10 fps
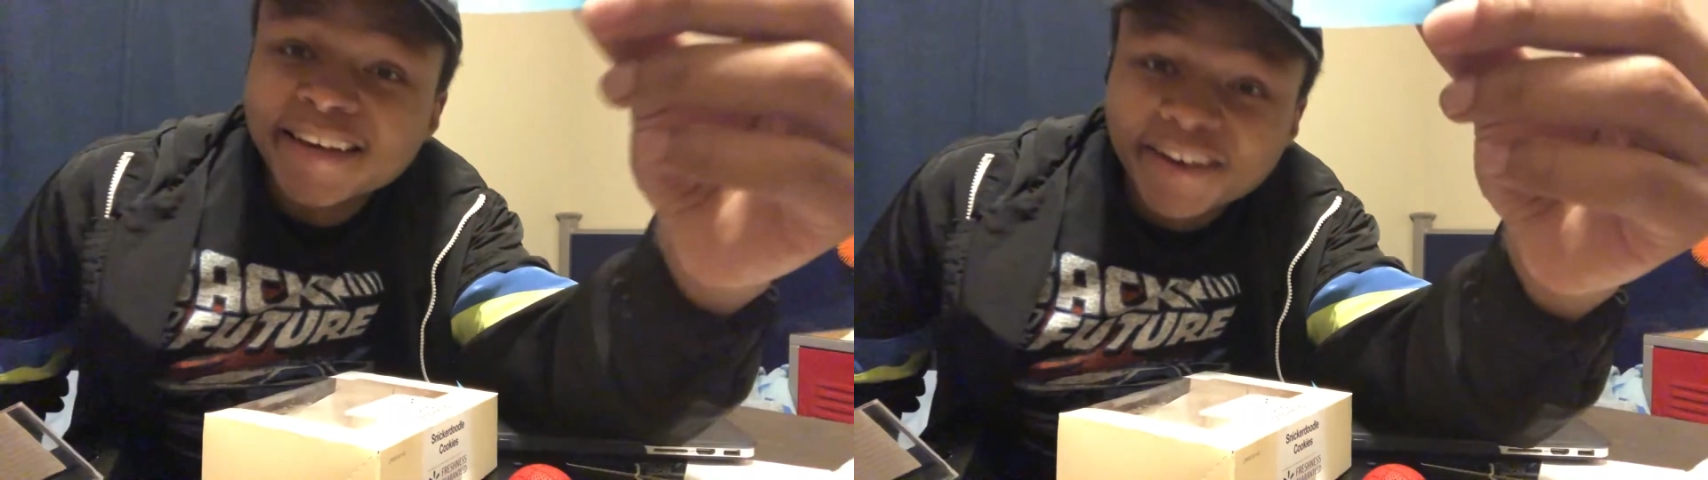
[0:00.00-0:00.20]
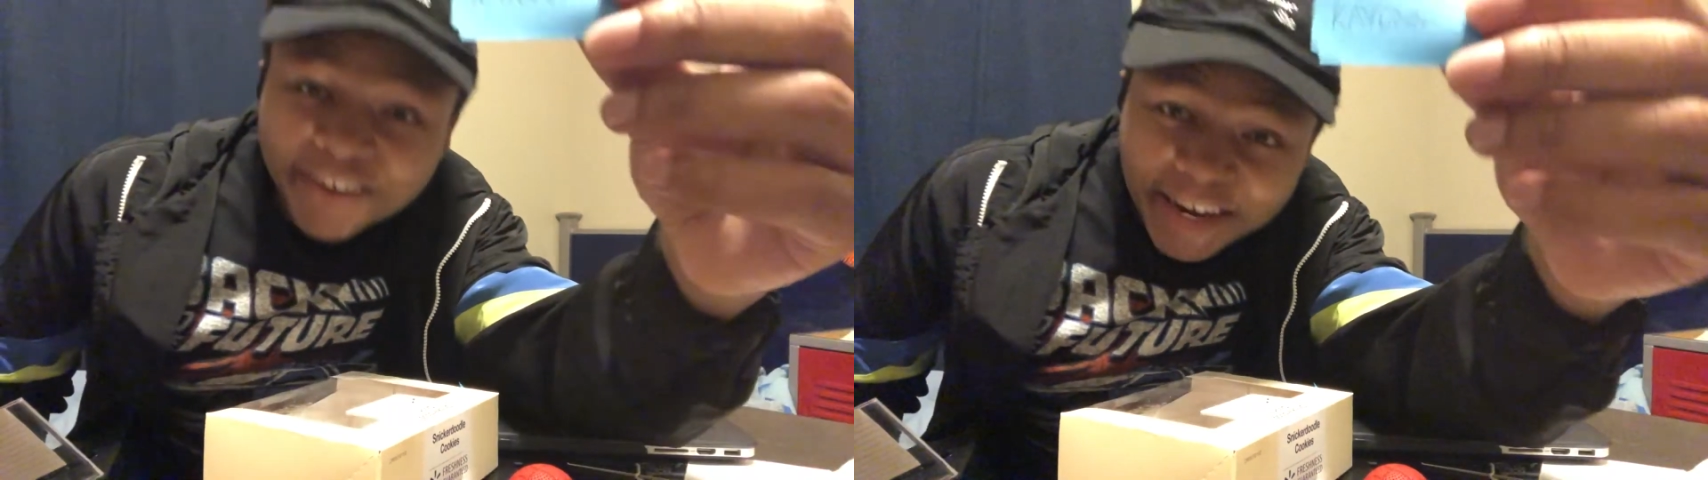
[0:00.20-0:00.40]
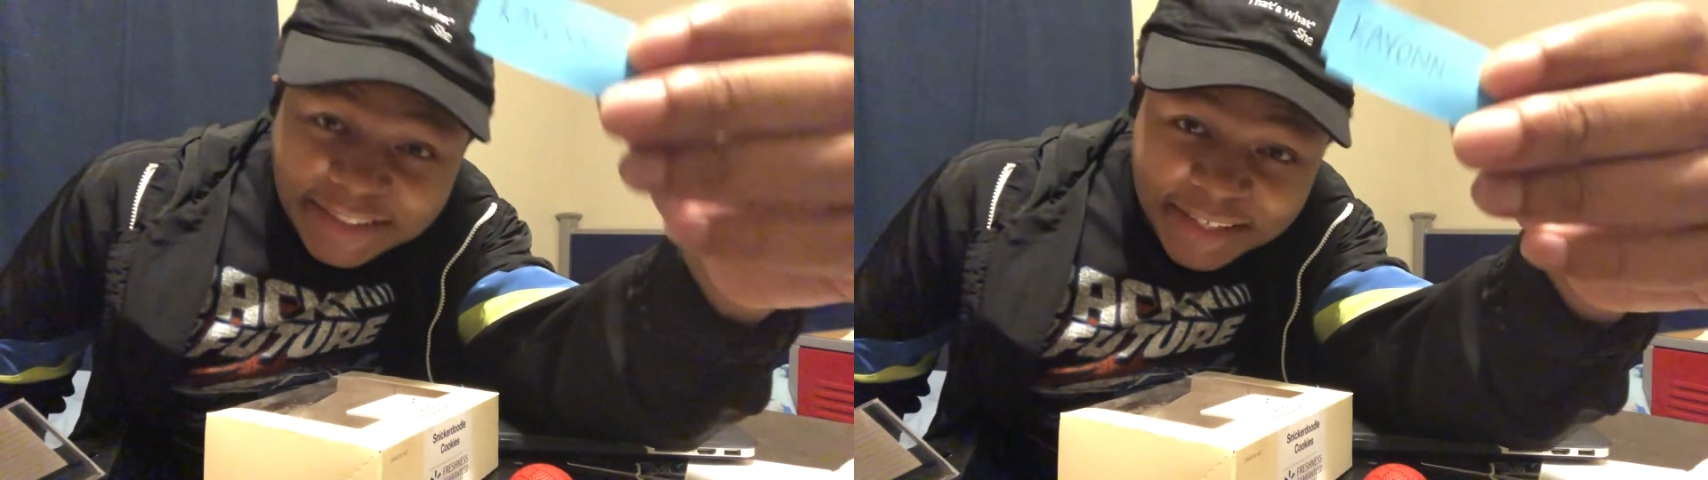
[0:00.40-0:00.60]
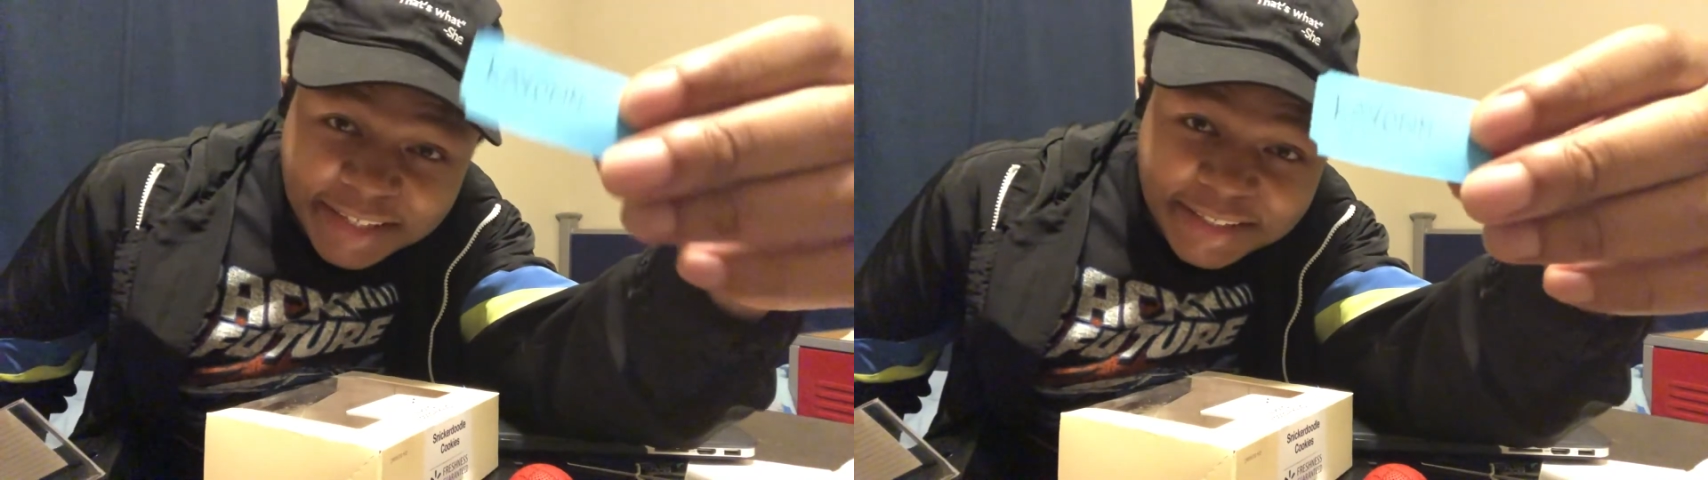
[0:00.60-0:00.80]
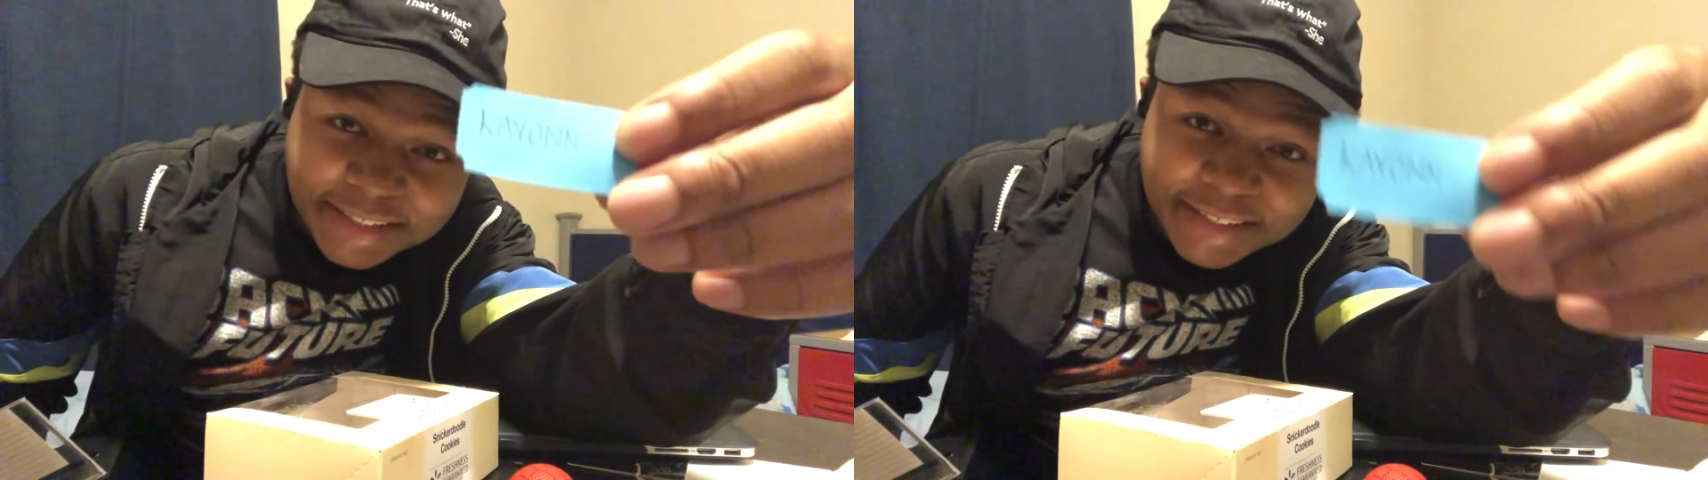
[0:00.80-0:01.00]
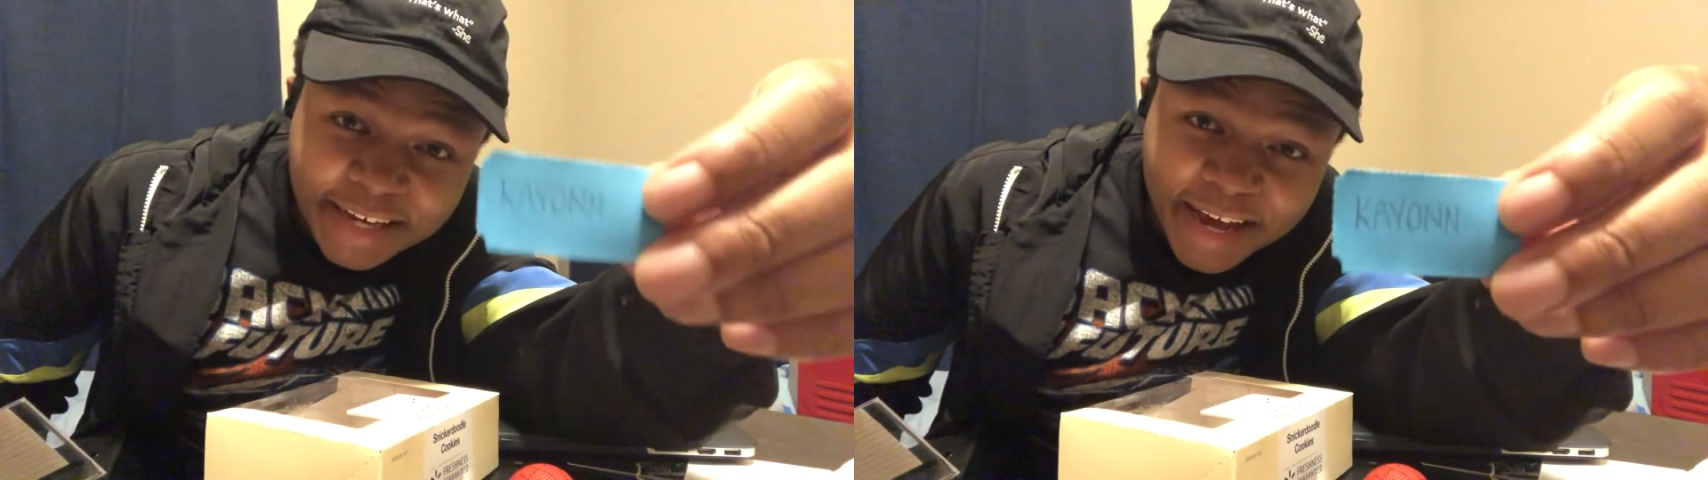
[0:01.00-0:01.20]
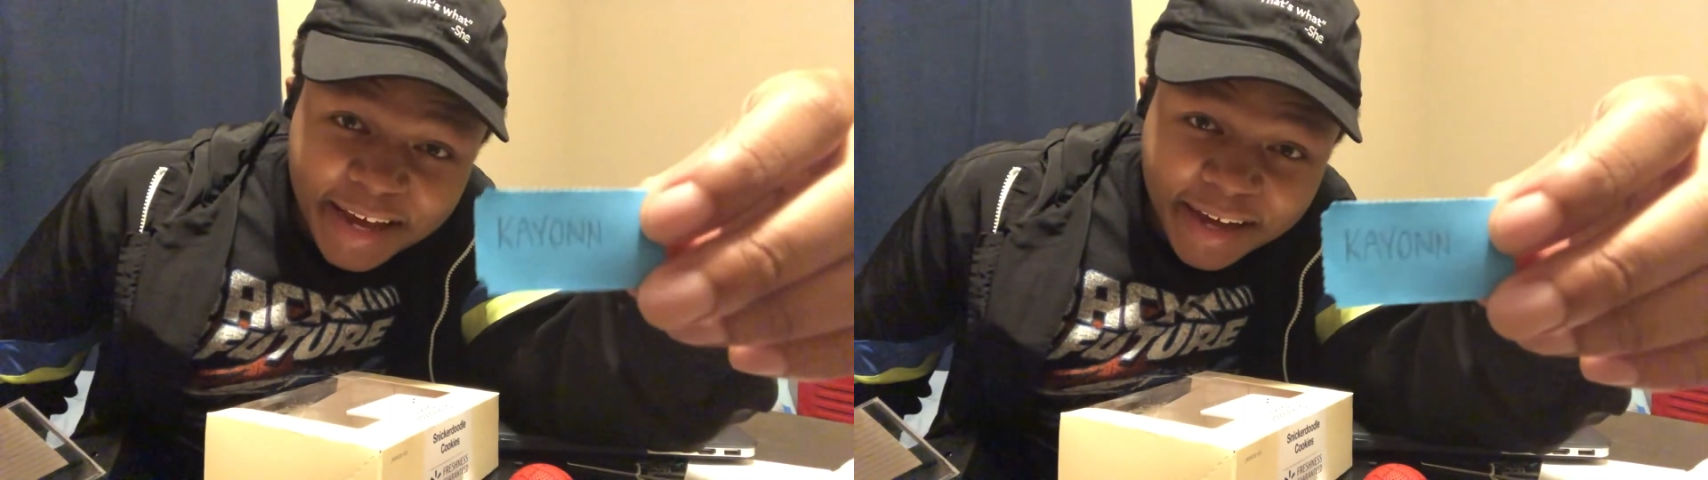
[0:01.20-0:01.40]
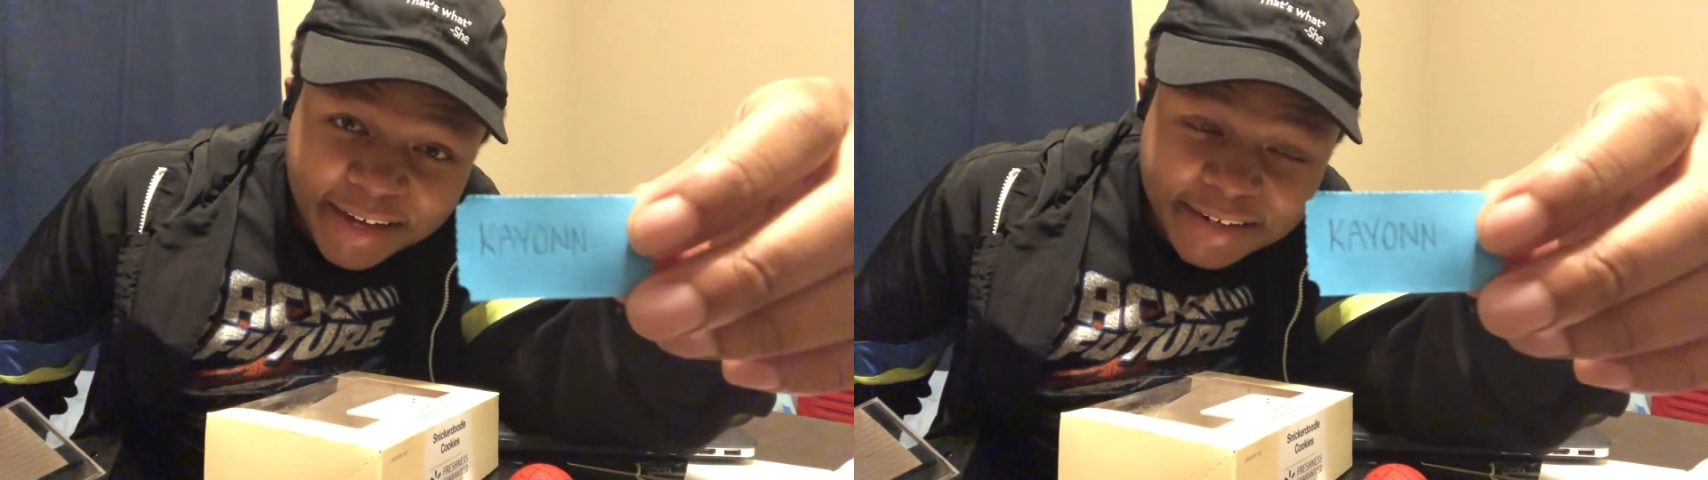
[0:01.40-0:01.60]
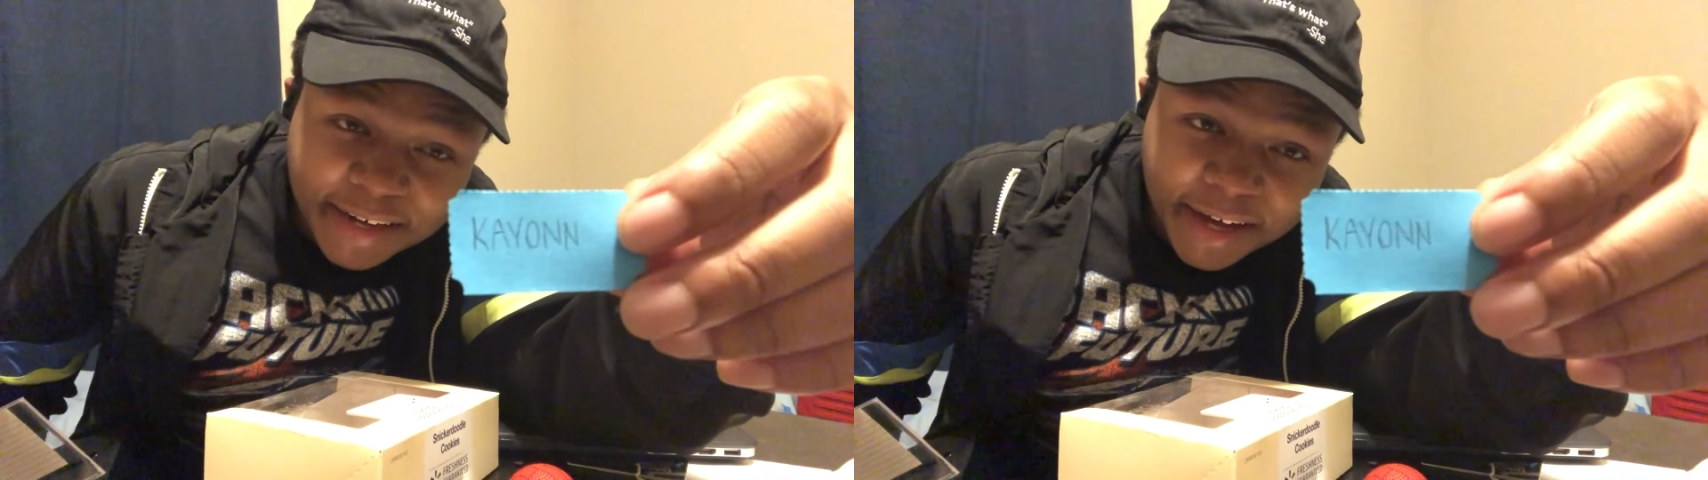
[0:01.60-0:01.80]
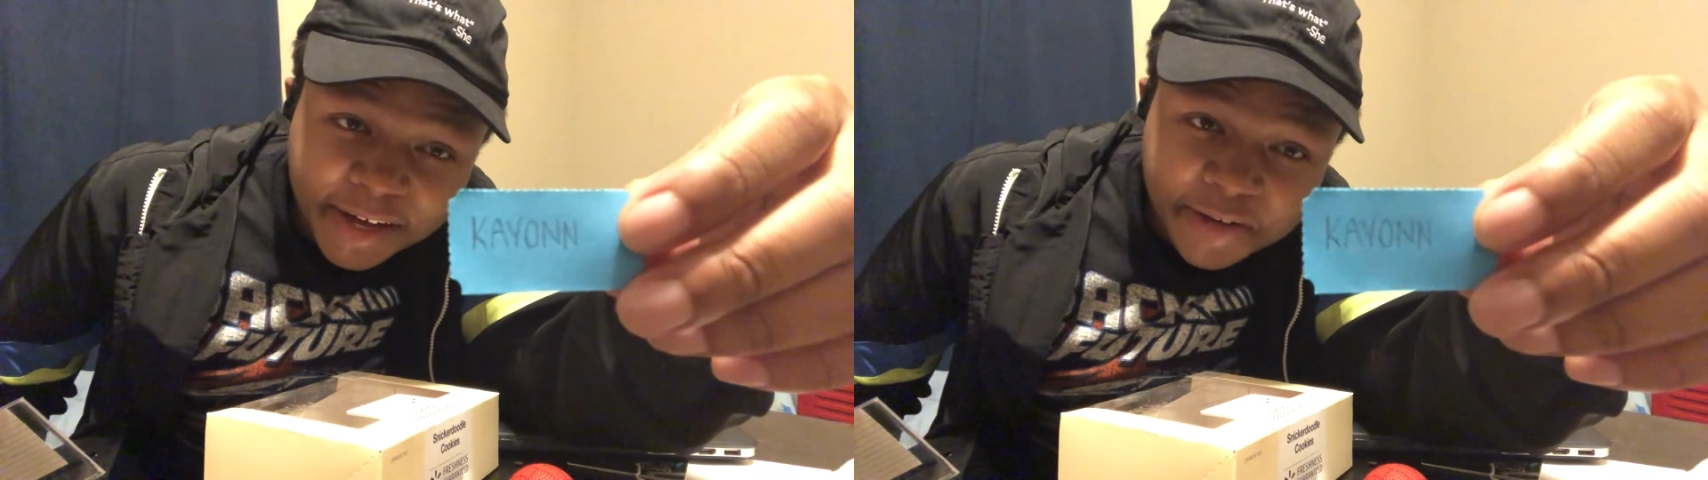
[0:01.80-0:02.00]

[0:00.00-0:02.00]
Congratulations, Kayon.